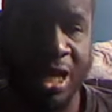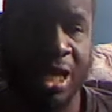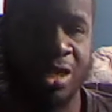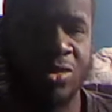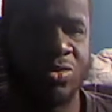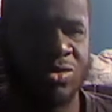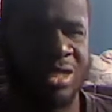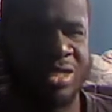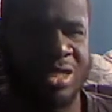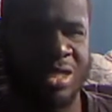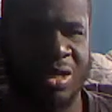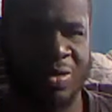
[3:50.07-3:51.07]
and do things
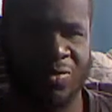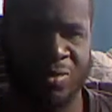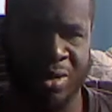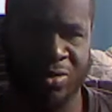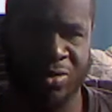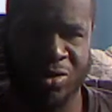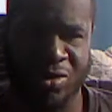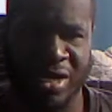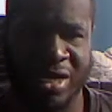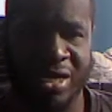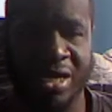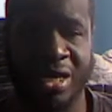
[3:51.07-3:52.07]
that they may regret
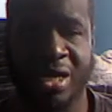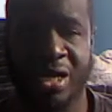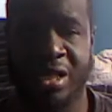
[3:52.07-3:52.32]
and not